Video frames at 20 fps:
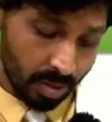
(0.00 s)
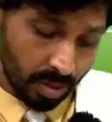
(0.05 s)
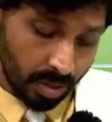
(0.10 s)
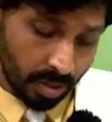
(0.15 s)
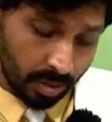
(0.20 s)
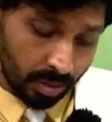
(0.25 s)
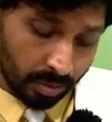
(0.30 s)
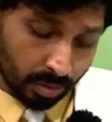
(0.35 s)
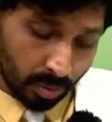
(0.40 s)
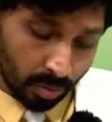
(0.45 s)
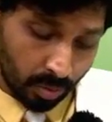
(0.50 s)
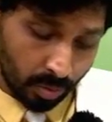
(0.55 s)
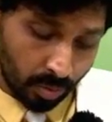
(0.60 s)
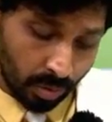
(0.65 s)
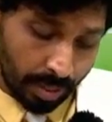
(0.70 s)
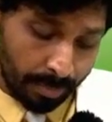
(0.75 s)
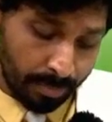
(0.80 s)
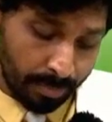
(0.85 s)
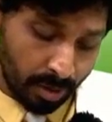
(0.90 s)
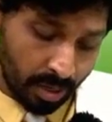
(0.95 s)
So
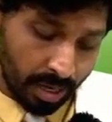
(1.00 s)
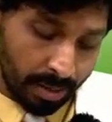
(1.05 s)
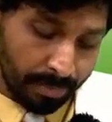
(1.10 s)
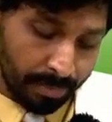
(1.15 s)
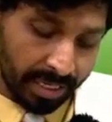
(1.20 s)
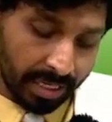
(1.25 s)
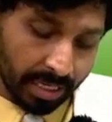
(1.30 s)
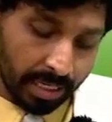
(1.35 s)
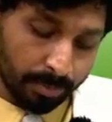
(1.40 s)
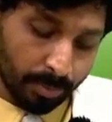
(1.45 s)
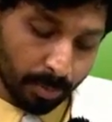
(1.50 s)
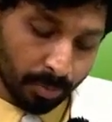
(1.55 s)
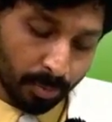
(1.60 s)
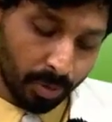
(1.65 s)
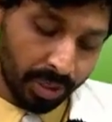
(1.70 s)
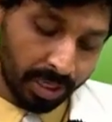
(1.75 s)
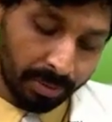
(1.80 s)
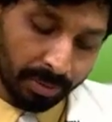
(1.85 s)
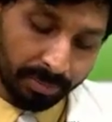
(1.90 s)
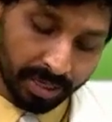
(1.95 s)
A beta
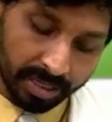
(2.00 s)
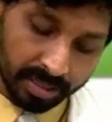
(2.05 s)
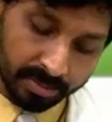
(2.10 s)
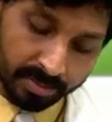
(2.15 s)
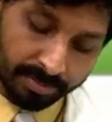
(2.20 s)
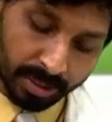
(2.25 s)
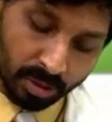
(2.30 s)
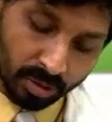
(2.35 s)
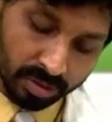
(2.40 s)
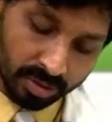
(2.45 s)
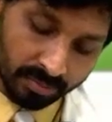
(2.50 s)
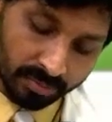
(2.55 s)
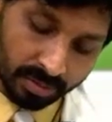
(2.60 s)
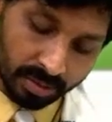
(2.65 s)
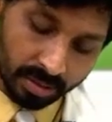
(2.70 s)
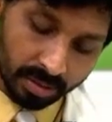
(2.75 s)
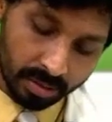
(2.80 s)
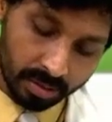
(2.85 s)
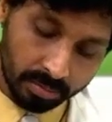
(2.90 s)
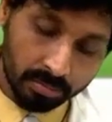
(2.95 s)
lipoproteinemia is because of
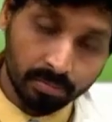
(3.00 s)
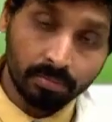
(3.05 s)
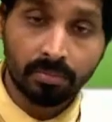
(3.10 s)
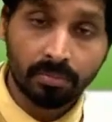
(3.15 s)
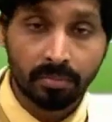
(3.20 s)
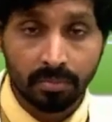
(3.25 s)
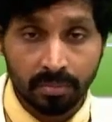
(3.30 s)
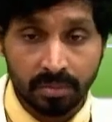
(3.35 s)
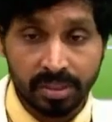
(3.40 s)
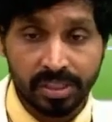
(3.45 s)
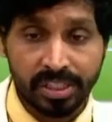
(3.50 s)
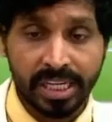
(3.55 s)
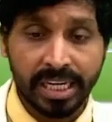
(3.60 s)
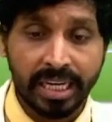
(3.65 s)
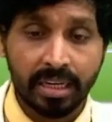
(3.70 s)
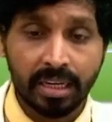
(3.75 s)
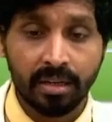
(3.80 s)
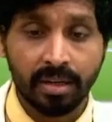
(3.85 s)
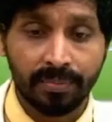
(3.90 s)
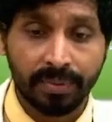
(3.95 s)
the
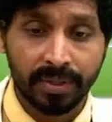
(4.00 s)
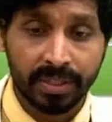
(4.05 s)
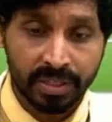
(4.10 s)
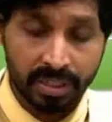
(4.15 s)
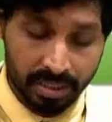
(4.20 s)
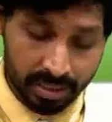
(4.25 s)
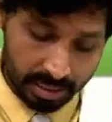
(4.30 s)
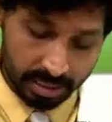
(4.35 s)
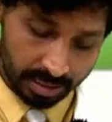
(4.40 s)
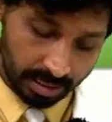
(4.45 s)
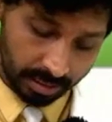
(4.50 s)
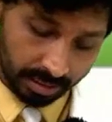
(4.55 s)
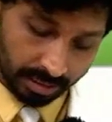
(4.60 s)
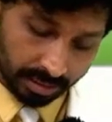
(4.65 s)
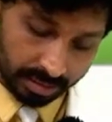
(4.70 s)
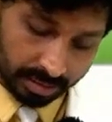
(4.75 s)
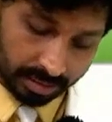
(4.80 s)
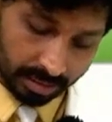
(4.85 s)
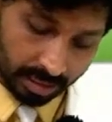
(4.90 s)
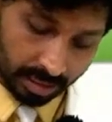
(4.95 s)
gene deficiency, that
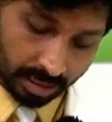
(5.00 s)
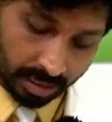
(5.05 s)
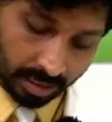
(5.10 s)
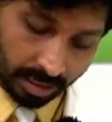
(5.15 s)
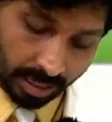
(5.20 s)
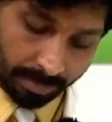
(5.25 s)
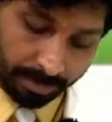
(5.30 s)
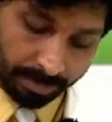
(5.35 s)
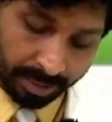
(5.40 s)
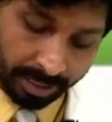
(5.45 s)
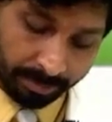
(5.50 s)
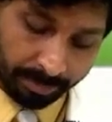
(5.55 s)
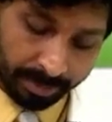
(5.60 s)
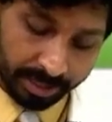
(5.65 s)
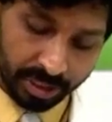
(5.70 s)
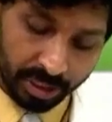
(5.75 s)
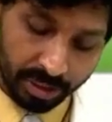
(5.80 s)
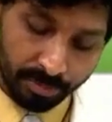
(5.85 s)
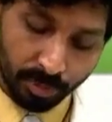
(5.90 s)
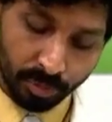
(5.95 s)
is MTTP
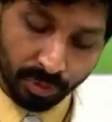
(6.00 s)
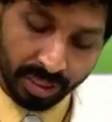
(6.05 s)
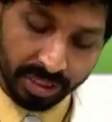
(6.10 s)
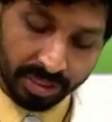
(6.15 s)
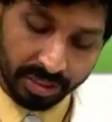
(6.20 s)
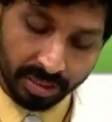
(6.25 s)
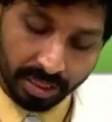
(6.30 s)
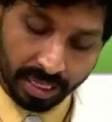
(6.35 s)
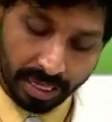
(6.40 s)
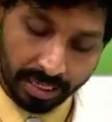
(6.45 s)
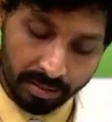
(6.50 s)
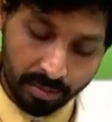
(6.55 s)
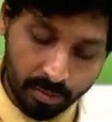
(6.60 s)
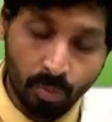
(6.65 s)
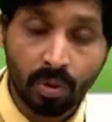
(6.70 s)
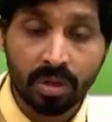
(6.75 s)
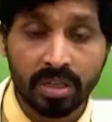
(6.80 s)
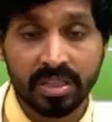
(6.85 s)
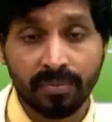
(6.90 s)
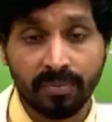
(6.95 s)
gene mutation. Like
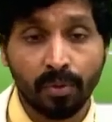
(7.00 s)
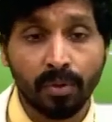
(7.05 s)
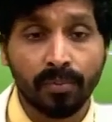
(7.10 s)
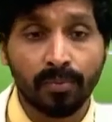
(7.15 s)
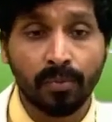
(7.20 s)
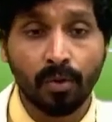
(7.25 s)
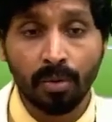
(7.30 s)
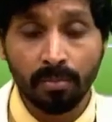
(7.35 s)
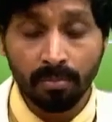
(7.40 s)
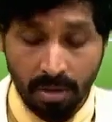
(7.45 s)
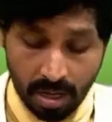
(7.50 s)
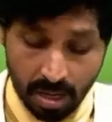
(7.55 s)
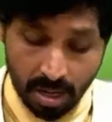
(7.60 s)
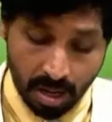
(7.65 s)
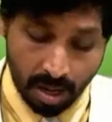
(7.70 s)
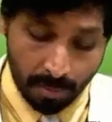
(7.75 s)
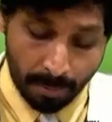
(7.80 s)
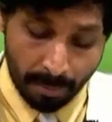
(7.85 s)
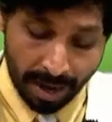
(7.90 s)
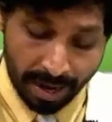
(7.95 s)
what is the full form?
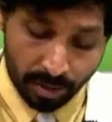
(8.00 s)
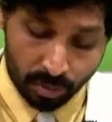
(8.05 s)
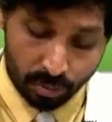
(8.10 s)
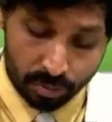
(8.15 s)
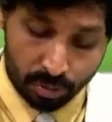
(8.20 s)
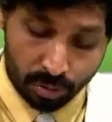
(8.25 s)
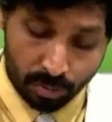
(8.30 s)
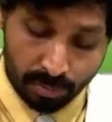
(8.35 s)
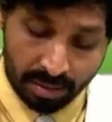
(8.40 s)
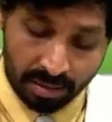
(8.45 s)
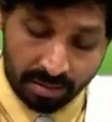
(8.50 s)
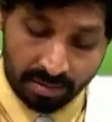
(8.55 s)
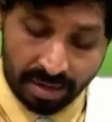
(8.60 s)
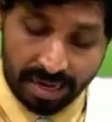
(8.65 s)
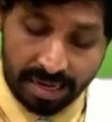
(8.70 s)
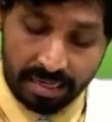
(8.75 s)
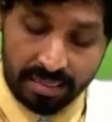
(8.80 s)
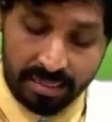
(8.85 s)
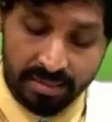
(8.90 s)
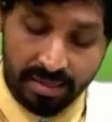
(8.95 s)
Microsomal
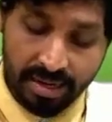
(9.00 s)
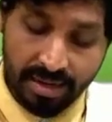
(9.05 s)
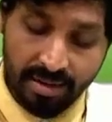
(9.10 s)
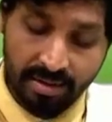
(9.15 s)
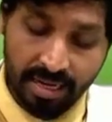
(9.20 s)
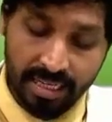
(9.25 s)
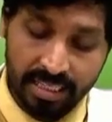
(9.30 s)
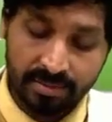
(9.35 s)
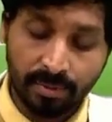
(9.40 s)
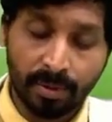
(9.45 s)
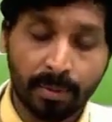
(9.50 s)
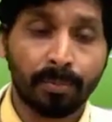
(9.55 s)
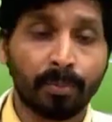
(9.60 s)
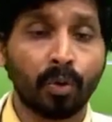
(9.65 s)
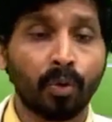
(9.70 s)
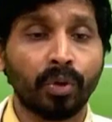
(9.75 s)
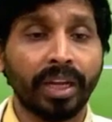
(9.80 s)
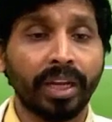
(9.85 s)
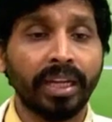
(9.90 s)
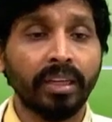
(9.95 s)
triglyceride transfer
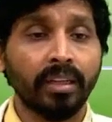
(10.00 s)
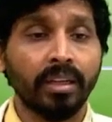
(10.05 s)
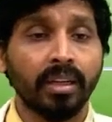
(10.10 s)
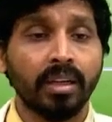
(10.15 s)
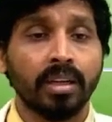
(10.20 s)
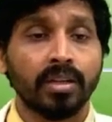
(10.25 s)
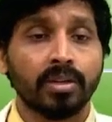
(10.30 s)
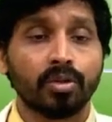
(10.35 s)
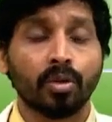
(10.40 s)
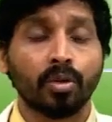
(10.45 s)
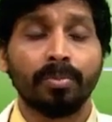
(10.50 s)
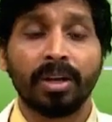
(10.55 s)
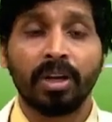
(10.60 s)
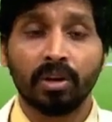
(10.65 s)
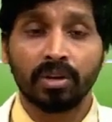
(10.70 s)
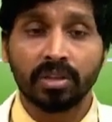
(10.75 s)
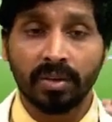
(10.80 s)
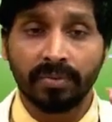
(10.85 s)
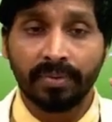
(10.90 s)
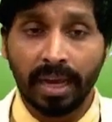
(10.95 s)
protein. So
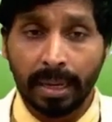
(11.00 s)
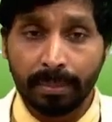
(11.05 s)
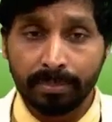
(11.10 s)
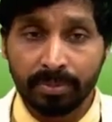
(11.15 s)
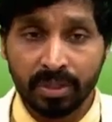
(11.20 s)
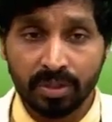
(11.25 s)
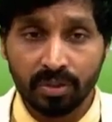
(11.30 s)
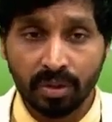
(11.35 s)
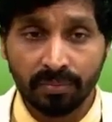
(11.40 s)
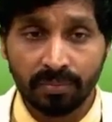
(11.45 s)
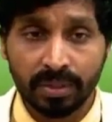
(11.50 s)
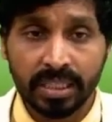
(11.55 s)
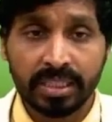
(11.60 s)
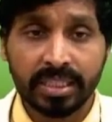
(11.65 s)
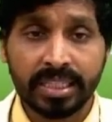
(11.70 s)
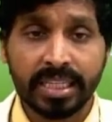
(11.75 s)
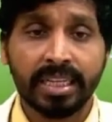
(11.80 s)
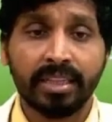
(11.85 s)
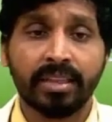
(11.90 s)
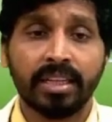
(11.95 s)
because of absence of this
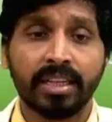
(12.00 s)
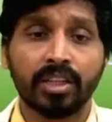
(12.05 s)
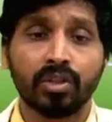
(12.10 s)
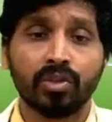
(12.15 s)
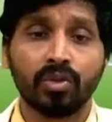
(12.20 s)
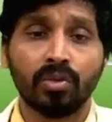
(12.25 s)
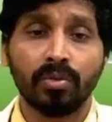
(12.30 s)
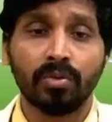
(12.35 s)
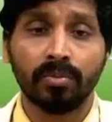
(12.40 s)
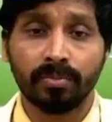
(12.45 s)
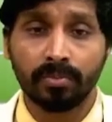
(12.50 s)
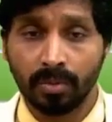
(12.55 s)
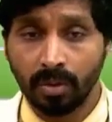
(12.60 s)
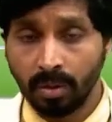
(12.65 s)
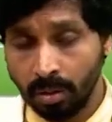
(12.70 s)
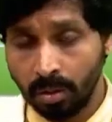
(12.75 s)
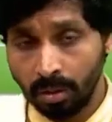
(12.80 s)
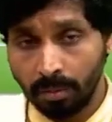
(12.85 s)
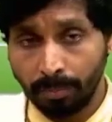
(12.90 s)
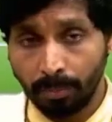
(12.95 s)
gene, there is
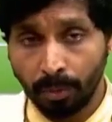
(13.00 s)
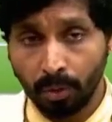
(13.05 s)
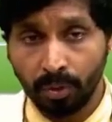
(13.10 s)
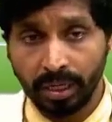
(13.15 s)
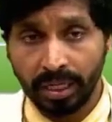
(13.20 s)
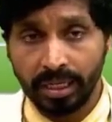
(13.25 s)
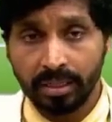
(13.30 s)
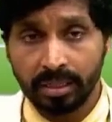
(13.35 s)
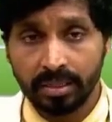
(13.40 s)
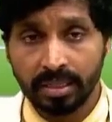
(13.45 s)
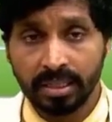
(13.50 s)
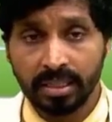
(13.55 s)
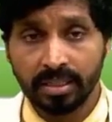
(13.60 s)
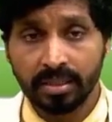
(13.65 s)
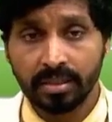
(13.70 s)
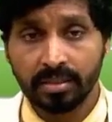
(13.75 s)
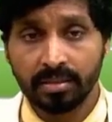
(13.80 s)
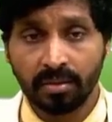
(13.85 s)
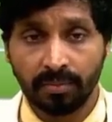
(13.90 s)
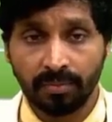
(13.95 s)
no protein
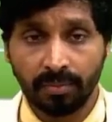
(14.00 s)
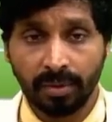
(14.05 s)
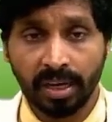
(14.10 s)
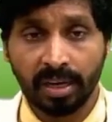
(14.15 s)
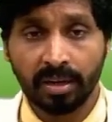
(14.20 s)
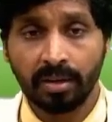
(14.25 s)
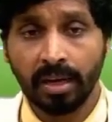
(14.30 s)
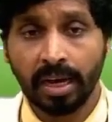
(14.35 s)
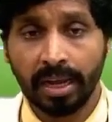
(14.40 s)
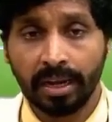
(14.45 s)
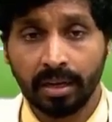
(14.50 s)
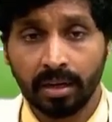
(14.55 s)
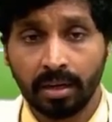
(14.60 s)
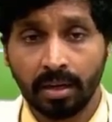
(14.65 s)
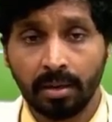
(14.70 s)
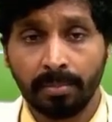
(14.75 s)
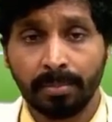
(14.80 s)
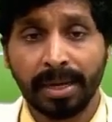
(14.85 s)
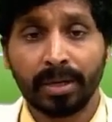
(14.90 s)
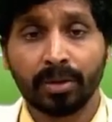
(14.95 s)
synthesis of
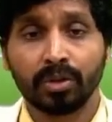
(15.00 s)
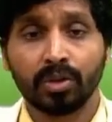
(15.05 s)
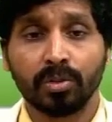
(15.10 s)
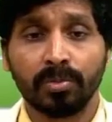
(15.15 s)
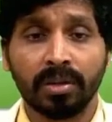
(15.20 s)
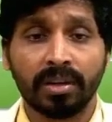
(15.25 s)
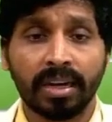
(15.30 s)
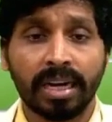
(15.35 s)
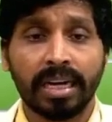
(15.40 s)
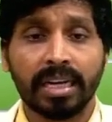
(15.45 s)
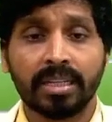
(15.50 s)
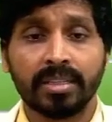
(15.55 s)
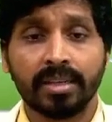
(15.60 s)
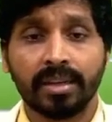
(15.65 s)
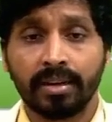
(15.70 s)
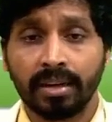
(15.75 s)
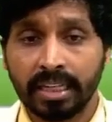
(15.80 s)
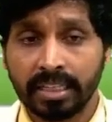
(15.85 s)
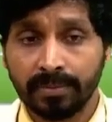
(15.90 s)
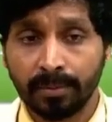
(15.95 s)
microsomal triglyceride
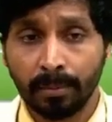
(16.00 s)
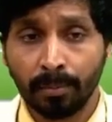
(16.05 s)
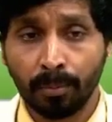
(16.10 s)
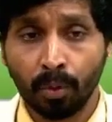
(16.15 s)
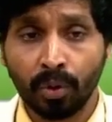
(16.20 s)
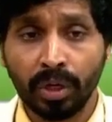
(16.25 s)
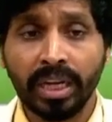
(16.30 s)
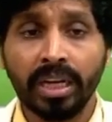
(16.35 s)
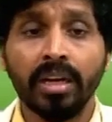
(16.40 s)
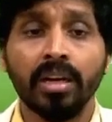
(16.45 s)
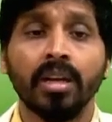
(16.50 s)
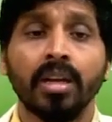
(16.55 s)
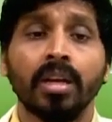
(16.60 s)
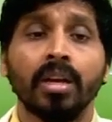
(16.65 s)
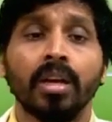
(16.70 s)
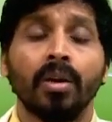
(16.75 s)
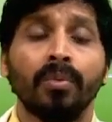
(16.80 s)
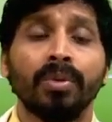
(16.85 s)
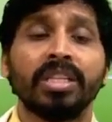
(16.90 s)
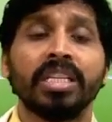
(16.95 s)
transfer protein,
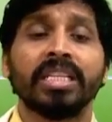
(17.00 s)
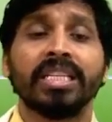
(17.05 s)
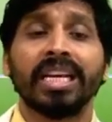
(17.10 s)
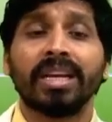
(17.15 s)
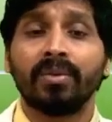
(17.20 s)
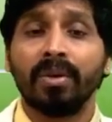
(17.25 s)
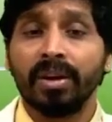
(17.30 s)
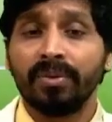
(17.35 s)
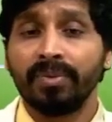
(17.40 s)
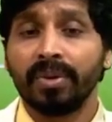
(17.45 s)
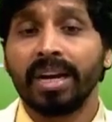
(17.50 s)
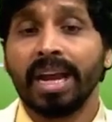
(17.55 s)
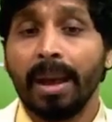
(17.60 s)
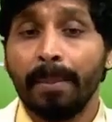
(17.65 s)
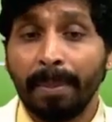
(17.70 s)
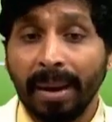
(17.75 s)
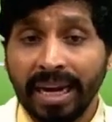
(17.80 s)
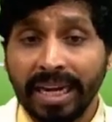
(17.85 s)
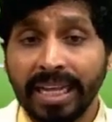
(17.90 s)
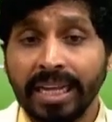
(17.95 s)
which is required for
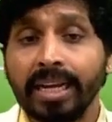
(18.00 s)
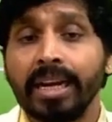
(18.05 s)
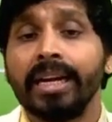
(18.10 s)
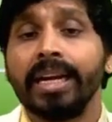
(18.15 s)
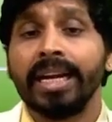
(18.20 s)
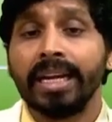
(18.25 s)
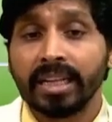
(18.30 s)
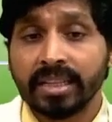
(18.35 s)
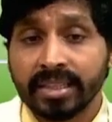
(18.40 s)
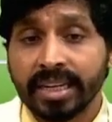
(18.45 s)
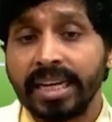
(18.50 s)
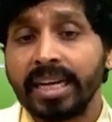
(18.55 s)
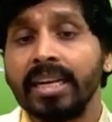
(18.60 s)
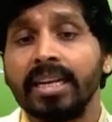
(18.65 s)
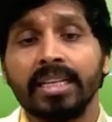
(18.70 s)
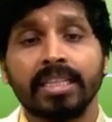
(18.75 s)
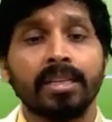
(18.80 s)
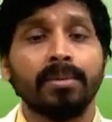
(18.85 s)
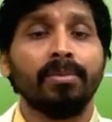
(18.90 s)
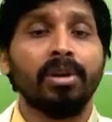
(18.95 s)
hepatic and intestinal
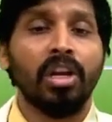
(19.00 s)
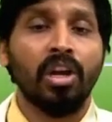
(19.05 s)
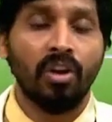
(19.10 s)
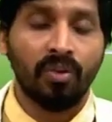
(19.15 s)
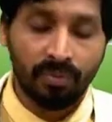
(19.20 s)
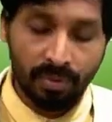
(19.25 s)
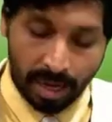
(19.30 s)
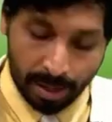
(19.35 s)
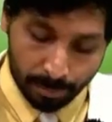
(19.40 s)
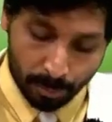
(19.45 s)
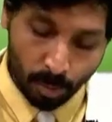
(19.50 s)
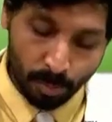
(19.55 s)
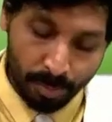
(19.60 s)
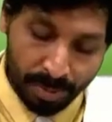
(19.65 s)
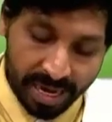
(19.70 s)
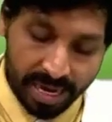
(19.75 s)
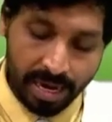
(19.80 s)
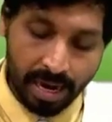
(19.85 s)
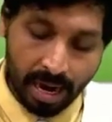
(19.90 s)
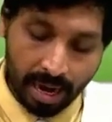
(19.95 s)
assembly of
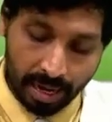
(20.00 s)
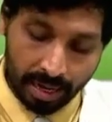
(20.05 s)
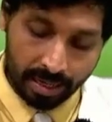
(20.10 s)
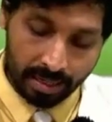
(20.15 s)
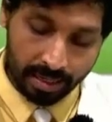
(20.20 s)
ApoB and